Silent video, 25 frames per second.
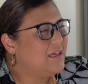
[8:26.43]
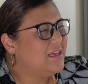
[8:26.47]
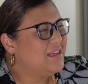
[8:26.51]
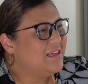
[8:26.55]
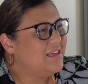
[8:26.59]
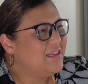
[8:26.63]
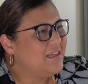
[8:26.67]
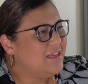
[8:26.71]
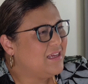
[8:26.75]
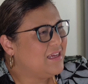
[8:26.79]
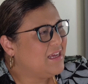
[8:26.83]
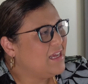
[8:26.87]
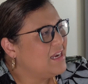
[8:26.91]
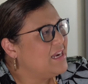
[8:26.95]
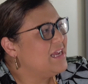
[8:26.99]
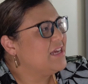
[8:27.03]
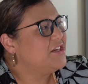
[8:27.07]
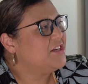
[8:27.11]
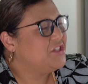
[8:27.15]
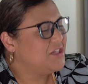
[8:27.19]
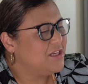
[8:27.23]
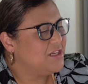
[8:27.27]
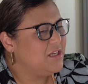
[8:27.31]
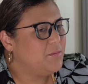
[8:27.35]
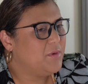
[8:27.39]
a
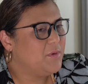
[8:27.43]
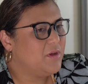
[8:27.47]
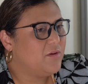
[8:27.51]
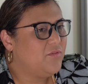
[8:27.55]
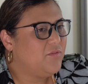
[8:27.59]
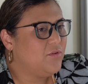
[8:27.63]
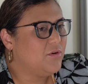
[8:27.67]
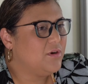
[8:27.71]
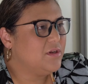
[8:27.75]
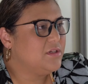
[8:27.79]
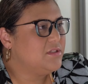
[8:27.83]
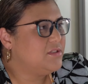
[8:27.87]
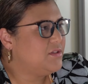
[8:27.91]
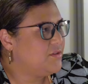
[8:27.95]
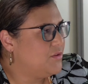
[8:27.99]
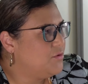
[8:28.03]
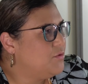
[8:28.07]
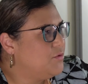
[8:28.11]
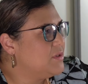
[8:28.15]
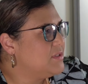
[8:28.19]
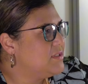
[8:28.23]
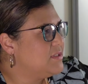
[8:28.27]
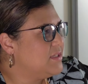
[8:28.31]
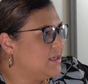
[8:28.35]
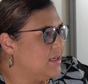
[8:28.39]
connection email for us
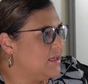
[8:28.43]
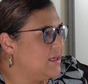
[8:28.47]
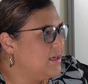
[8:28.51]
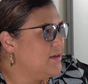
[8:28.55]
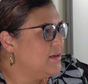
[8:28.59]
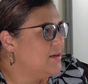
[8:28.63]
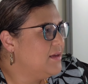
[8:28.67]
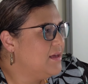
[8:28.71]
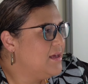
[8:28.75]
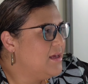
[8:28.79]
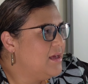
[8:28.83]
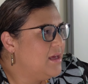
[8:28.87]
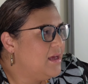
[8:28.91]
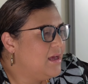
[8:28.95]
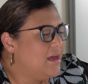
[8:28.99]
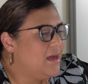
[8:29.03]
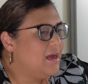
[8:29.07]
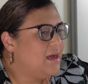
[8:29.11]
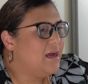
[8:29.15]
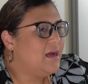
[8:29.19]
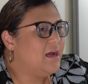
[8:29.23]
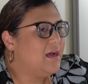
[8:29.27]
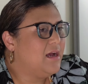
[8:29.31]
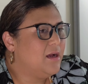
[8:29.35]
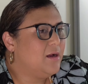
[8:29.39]
through the city.
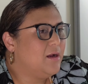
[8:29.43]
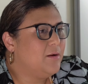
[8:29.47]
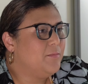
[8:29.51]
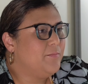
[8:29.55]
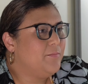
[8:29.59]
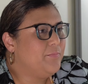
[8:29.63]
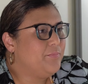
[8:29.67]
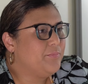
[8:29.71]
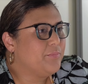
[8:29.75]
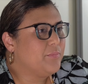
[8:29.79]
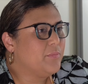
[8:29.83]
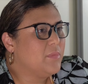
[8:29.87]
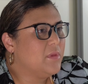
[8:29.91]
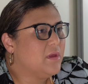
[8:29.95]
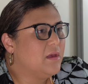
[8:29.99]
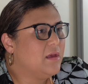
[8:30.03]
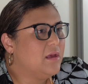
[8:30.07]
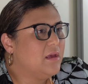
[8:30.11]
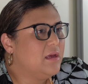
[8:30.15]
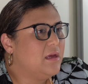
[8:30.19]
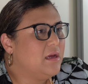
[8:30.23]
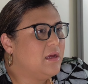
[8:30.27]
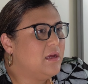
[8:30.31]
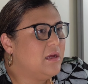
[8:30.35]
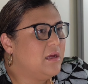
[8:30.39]
Okay.
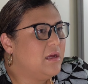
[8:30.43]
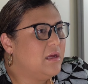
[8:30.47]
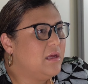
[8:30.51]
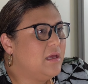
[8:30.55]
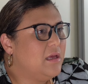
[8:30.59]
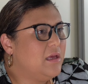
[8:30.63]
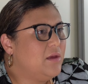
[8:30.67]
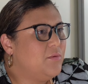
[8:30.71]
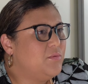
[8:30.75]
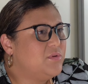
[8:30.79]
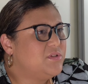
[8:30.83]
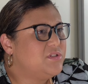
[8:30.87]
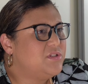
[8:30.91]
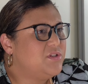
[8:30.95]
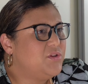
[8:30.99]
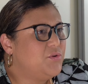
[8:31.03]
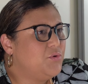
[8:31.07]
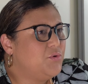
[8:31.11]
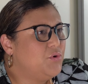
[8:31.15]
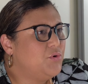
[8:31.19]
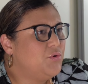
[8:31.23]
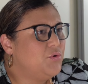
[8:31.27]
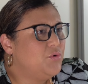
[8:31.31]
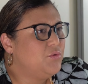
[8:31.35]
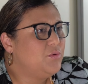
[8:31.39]
It was
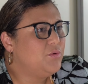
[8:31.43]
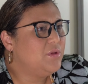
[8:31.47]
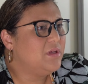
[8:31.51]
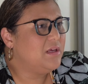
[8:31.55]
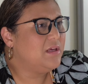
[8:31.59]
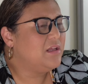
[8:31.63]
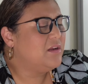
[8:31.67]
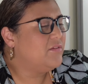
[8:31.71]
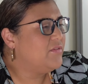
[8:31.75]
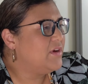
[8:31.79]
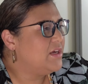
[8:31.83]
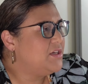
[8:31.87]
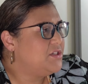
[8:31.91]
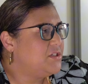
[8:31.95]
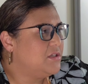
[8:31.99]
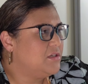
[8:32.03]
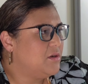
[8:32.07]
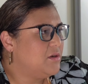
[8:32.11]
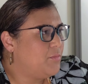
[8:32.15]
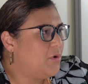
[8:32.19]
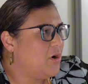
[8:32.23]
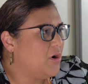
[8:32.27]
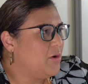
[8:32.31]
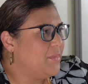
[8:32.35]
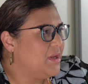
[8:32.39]
through the innovation
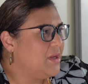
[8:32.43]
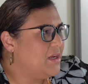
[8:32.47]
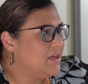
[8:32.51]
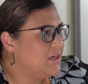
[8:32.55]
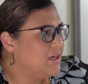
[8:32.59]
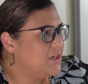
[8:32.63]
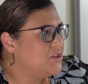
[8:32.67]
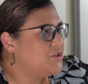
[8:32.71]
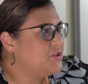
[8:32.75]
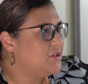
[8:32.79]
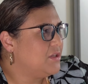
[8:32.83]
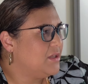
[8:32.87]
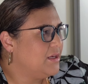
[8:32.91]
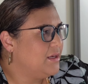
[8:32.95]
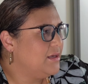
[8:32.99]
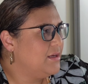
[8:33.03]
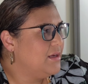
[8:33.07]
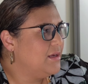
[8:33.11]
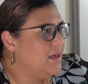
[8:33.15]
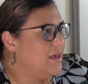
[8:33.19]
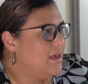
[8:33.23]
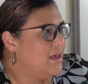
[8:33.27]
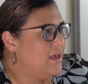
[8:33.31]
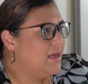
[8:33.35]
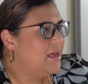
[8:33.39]
department initially,
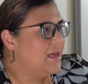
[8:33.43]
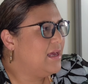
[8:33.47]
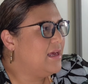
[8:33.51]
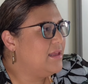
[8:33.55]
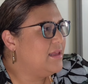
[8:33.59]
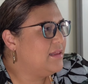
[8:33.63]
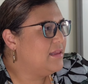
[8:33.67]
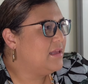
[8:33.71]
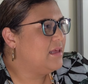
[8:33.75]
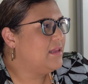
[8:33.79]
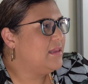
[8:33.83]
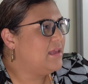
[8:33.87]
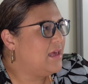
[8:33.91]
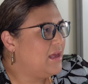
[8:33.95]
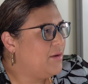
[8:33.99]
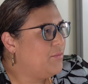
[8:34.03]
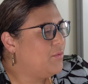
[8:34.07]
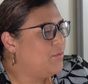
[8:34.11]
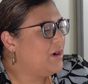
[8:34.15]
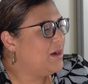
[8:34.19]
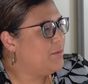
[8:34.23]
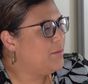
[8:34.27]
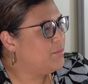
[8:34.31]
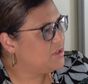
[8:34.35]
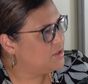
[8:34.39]
and then they
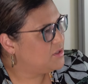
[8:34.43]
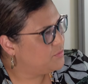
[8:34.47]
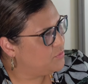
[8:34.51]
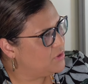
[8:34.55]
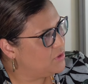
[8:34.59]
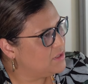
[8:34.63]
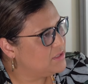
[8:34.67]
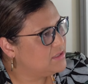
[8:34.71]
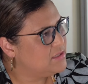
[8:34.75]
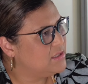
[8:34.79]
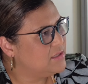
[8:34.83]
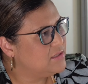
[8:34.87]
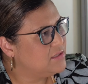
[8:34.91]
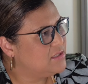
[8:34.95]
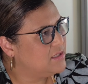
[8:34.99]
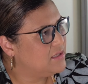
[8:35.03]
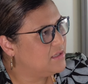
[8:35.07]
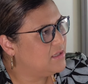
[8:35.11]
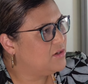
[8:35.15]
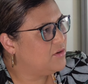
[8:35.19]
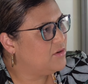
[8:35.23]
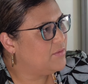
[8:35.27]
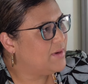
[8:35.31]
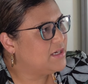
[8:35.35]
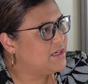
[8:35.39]
were able to point us into the
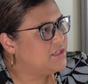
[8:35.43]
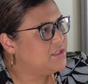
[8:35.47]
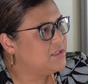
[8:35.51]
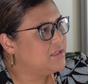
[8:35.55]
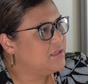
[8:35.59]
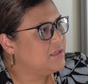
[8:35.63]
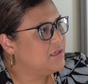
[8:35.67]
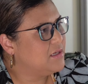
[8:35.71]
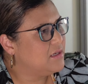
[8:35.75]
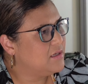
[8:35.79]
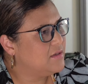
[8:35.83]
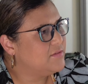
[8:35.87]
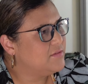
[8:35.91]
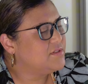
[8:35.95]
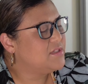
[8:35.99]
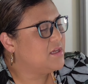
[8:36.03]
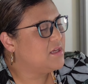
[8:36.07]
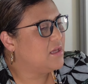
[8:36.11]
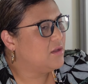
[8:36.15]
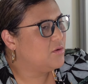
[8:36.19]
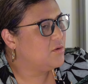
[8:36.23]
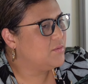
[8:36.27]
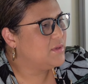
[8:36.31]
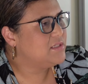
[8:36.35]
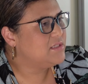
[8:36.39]
direction of
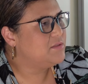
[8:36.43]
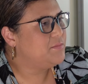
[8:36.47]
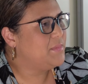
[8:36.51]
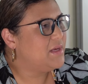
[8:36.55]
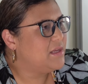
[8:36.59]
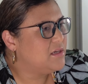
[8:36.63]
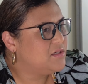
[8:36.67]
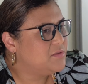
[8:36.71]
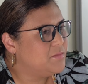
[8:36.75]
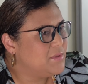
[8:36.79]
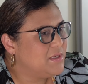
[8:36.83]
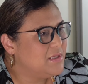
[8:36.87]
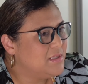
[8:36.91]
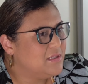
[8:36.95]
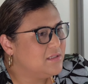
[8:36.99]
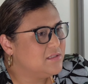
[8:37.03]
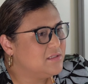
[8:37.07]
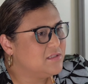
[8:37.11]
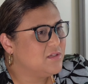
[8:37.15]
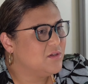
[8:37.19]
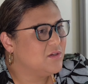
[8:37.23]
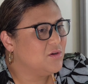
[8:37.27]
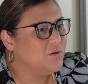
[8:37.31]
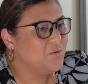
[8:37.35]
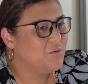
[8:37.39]
solid waste management. And
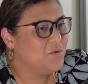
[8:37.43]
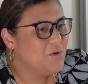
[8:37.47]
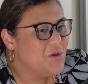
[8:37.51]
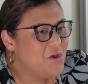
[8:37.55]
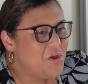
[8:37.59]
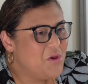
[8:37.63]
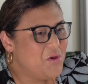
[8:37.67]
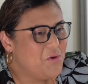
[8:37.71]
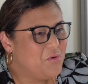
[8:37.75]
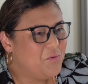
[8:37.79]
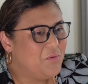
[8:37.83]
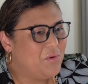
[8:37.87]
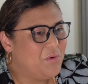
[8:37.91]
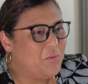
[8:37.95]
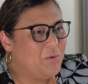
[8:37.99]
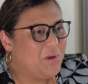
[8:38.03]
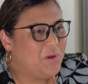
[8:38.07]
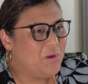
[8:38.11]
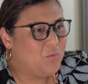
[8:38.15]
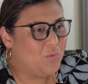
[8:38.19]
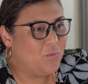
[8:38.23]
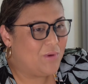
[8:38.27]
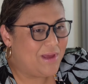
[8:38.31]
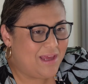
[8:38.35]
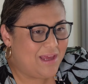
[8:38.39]
so when
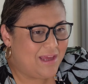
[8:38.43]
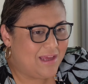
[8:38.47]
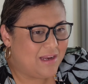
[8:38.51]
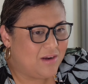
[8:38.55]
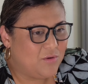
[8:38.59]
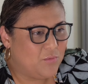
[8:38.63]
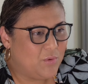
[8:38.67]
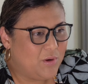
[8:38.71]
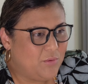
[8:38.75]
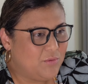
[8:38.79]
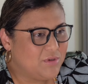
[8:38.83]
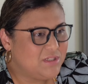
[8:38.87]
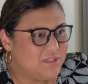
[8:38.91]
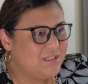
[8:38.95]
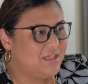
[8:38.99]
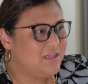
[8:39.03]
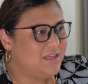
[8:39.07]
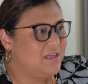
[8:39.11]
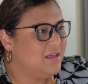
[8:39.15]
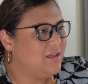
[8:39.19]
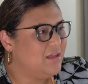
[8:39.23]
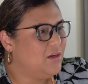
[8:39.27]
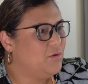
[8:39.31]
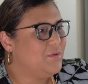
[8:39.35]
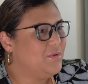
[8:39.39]
we went, we were sitting
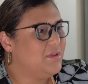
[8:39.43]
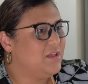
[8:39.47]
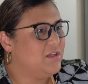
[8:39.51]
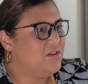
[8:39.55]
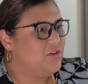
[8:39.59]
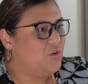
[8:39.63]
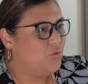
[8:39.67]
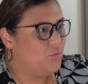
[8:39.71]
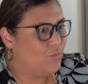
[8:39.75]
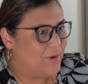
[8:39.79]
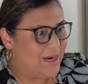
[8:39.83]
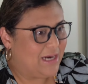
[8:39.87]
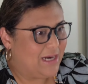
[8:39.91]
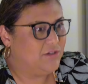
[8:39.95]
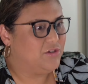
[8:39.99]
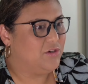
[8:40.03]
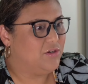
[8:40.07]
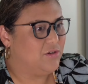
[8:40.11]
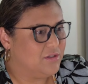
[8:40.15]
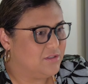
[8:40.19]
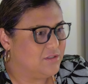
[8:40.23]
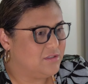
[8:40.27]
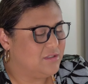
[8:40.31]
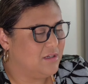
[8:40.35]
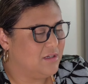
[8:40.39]
in there with the
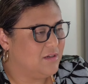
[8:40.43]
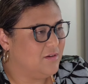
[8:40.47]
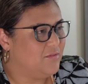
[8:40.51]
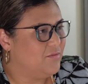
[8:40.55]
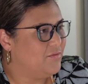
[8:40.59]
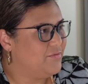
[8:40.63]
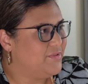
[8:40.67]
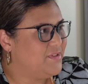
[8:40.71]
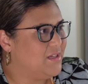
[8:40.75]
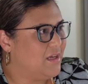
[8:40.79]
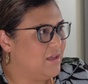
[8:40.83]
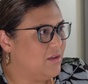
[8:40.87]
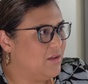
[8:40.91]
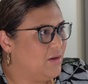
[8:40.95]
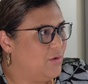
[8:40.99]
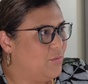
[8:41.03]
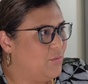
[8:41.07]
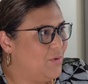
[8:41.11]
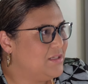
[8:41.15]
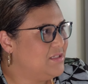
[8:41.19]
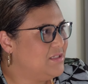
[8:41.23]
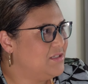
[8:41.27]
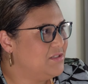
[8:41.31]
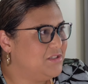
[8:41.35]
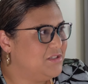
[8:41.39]
directors of solid. It
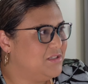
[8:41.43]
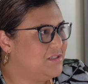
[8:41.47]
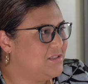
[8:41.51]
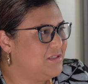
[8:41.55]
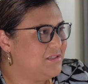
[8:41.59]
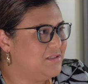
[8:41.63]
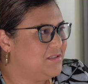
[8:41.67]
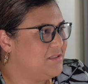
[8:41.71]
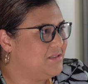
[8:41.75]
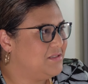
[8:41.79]
wasn't just